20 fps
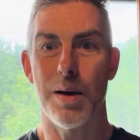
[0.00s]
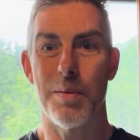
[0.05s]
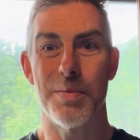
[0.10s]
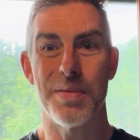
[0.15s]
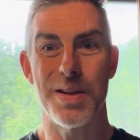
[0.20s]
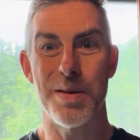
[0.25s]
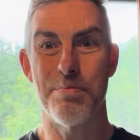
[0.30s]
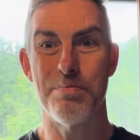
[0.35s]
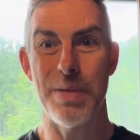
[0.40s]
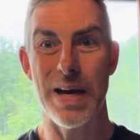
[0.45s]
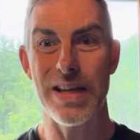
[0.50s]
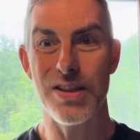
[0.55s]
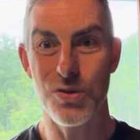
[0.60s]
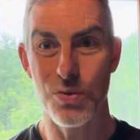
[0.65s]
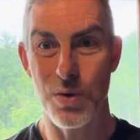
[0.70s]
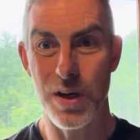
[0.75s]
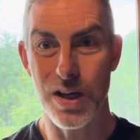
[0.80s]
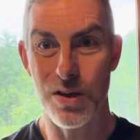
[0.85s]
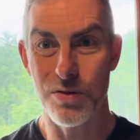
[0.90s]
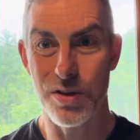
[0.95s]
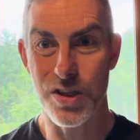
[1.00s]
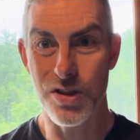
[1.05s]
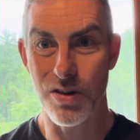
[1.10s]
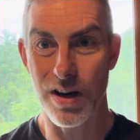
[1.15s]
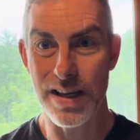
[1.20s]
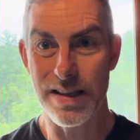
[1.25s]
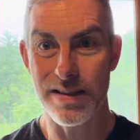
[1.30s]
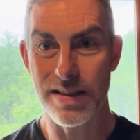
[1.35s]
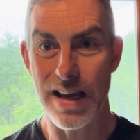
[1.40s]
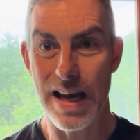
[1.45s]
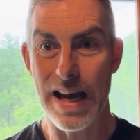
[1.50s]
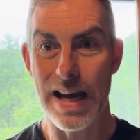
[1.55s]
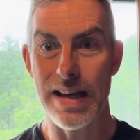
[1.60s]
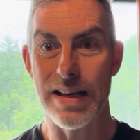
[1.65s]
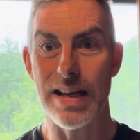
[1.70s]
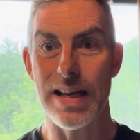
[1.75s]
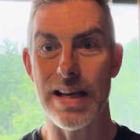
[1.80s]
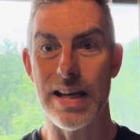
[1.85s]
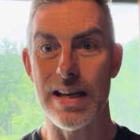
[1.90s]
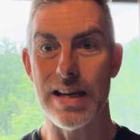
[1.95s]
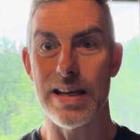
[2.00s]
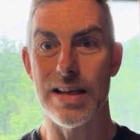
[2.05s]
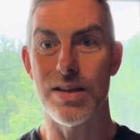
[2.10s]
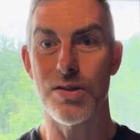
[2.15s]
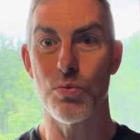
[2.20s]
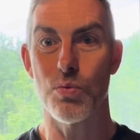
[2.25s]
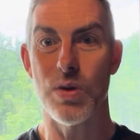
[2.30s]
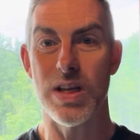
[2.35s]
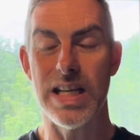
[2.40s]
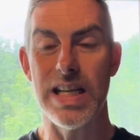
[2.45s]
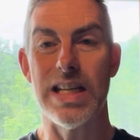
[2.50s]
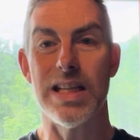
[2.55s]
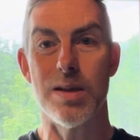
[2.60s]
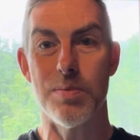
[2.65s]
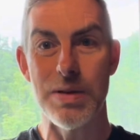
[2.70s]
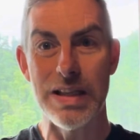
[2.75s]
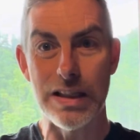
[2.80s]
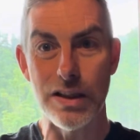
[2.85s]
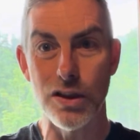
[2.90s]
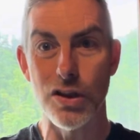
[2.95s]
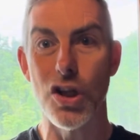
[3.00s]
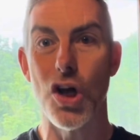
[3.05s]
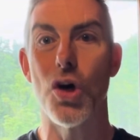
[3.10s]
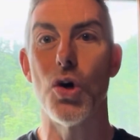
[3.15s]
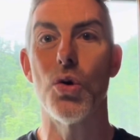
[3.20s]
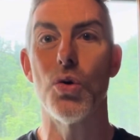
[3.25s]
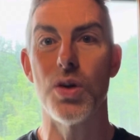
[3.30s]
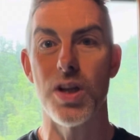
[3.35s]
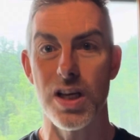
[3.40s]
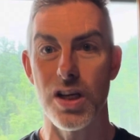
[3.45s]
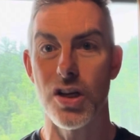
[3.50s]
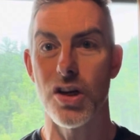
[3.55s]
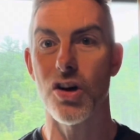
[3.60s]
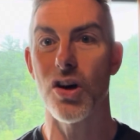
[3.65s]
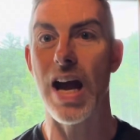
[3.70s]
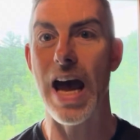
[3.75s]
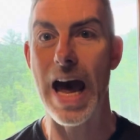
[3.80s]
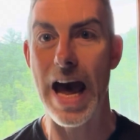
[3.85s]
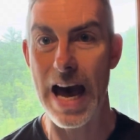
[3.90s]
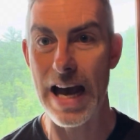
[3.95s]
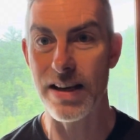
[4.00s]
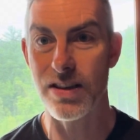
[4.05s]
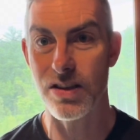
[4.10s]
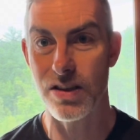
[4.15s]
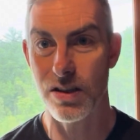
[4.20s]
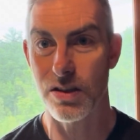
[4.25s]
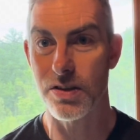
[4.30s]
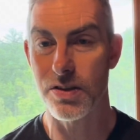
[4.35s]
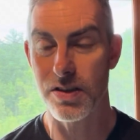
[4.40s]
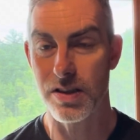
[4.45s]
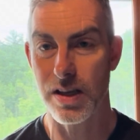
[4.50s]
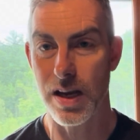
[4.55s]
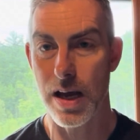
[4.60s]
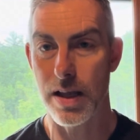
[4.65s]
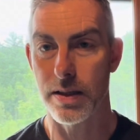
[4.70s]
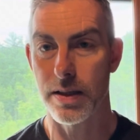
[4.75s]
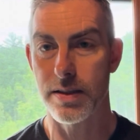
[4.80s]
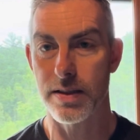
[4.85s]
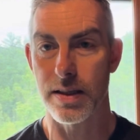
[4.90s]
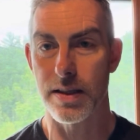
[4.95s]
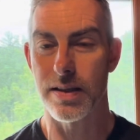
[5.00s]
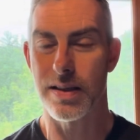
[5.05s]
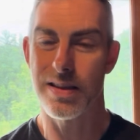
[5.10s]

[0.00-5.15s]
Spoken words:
the best way to address that is we need to be loading your axial skeleton.